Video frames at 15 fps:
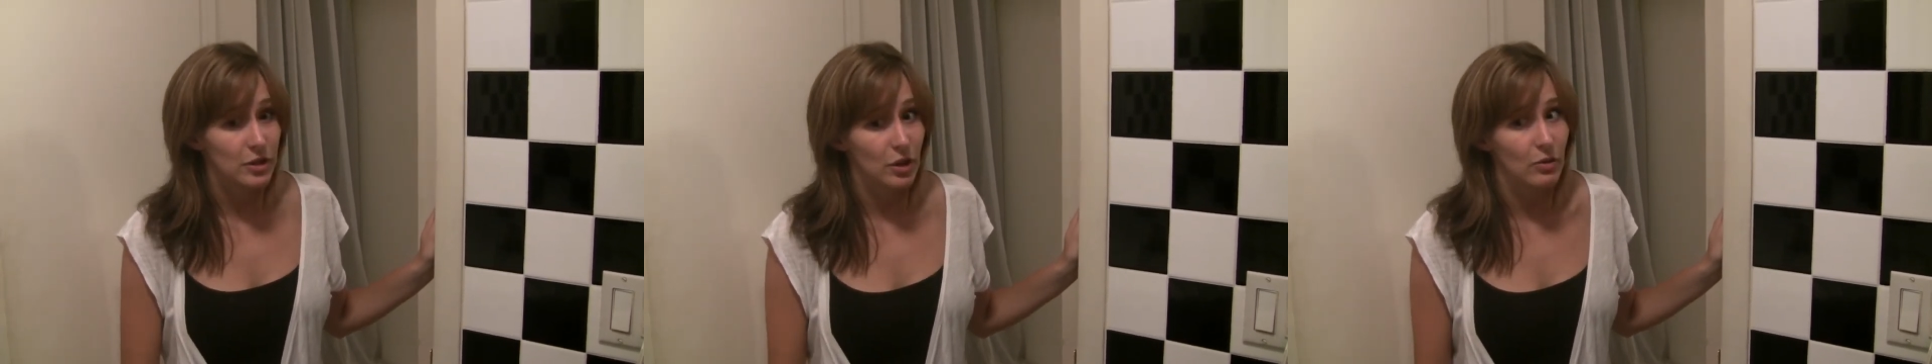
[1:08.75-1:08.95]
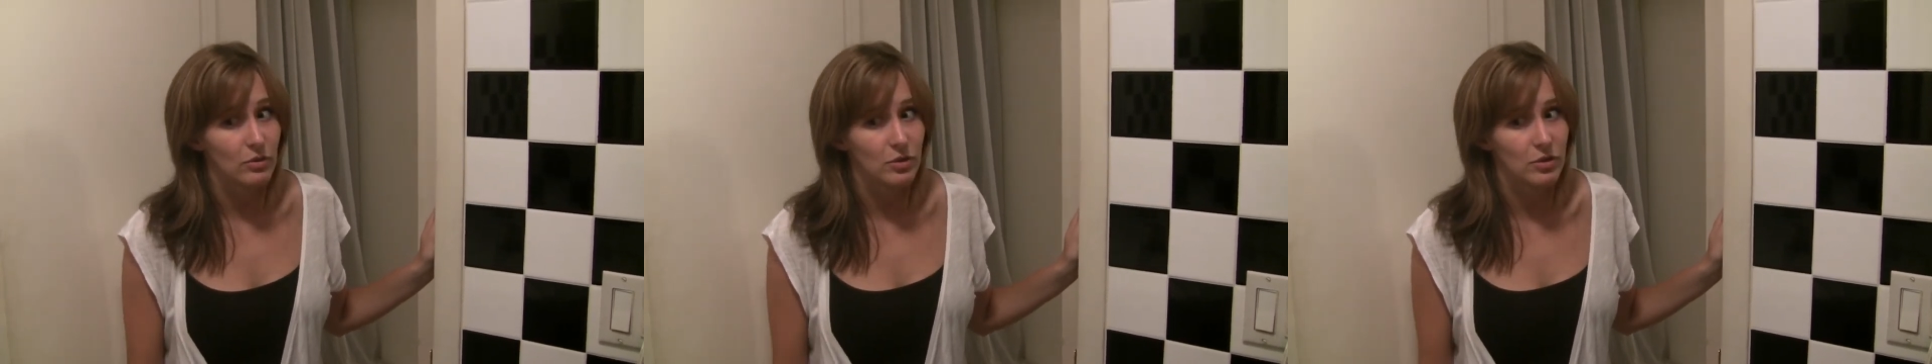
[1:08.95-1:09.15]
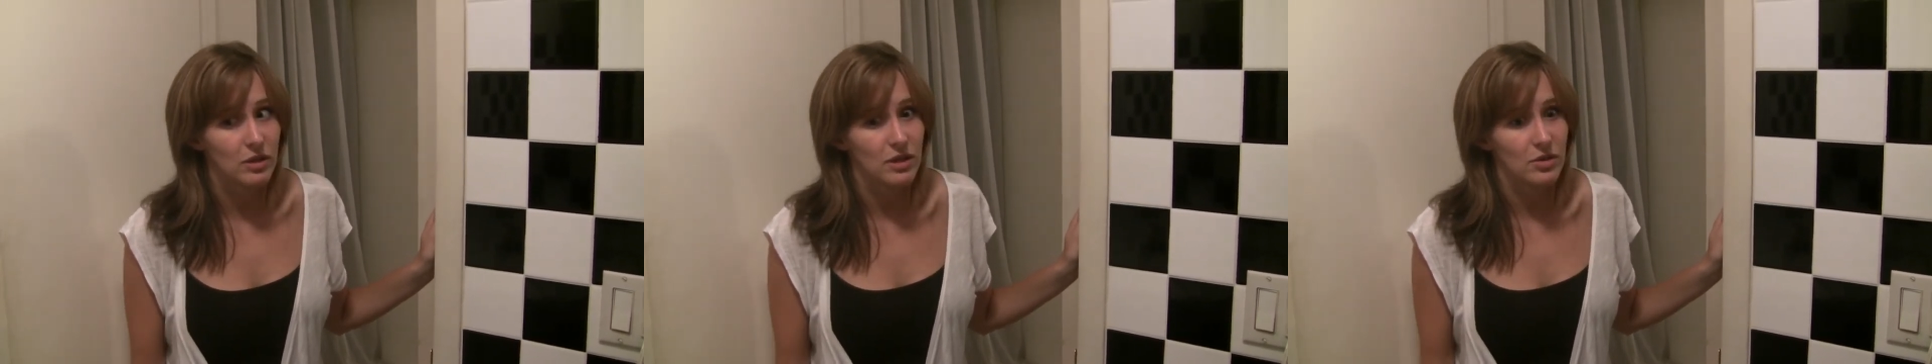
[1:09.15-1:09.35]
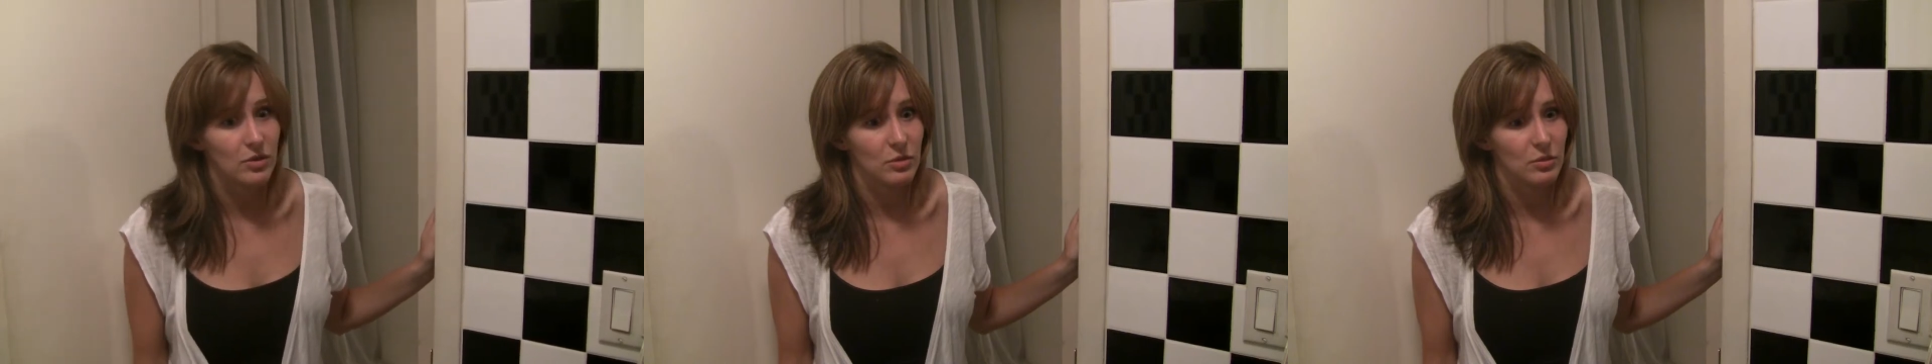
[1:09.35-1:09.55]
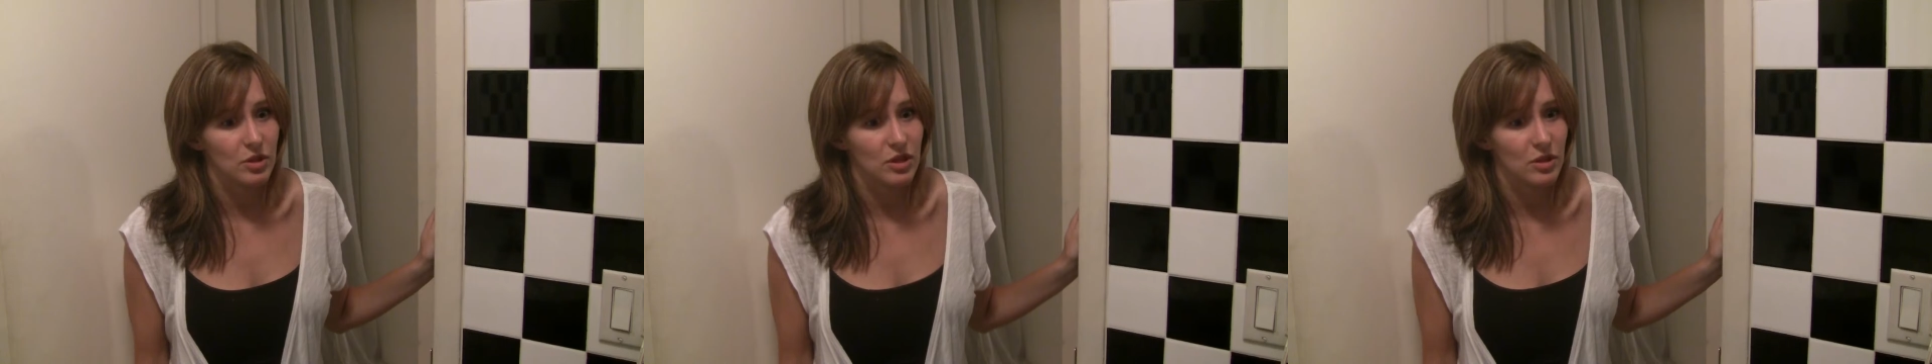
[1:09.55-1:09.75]
told you he's
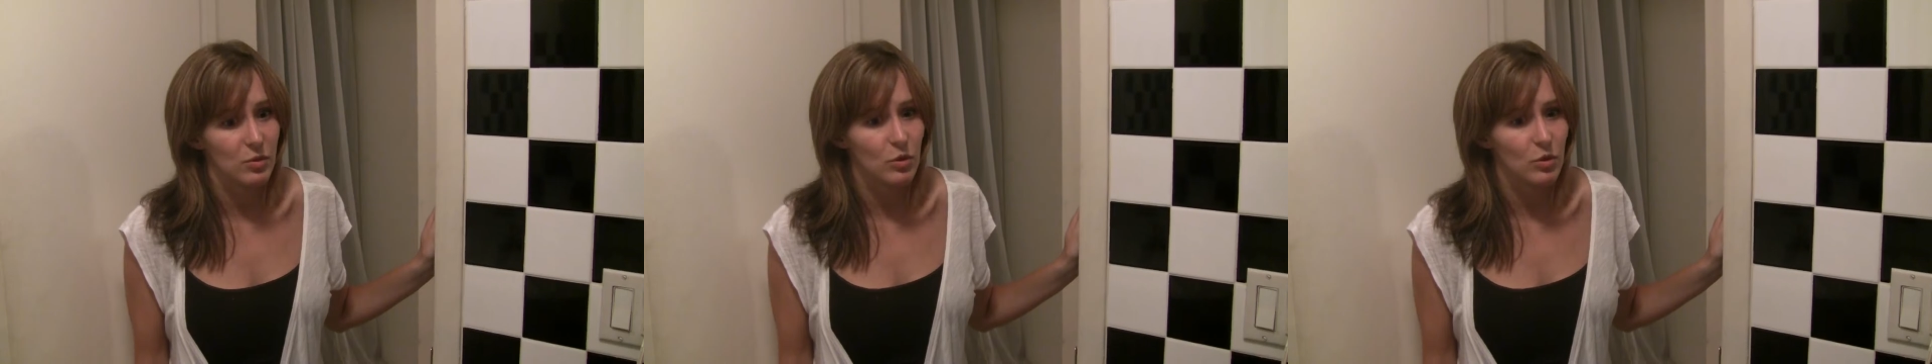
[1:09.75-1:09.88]
not machine